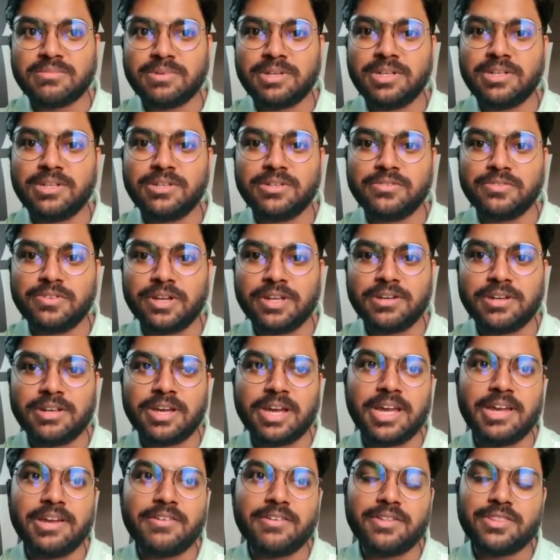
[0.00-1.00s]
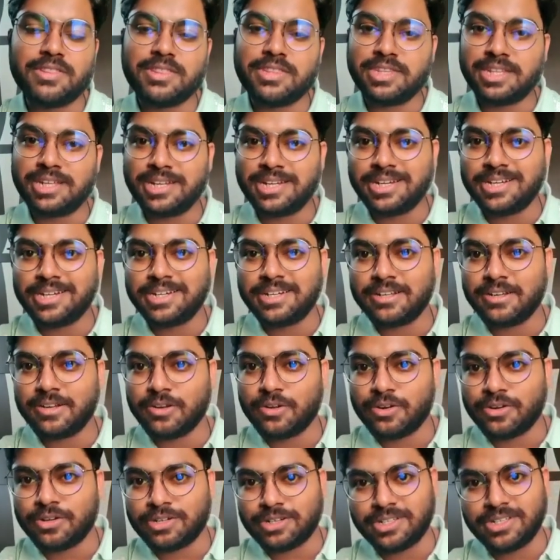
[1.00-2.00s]
me when I was needed a
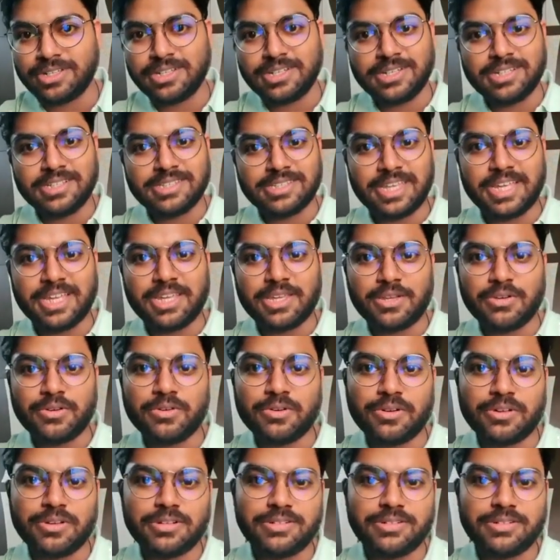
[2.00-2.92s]
lot. Thank you